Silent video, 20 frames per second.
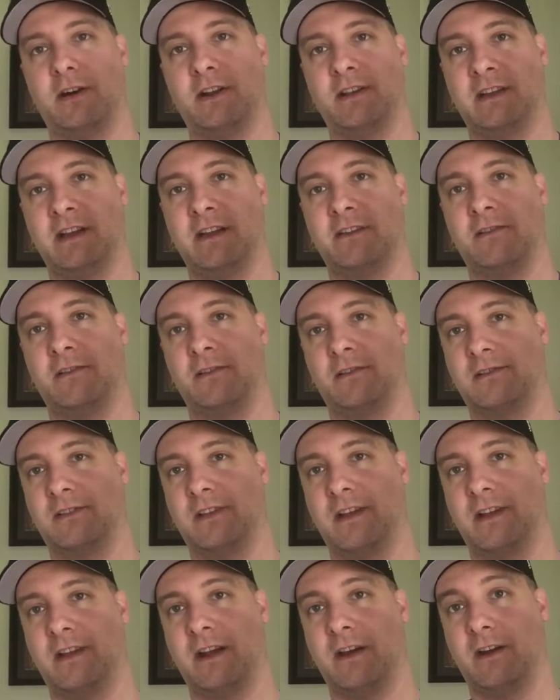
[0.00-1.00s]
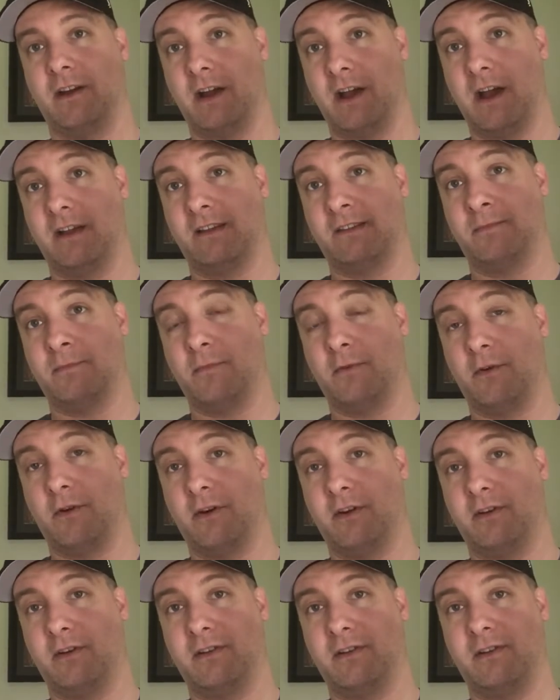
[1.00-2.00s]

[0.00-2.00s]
and the other looks like Harry Osborn.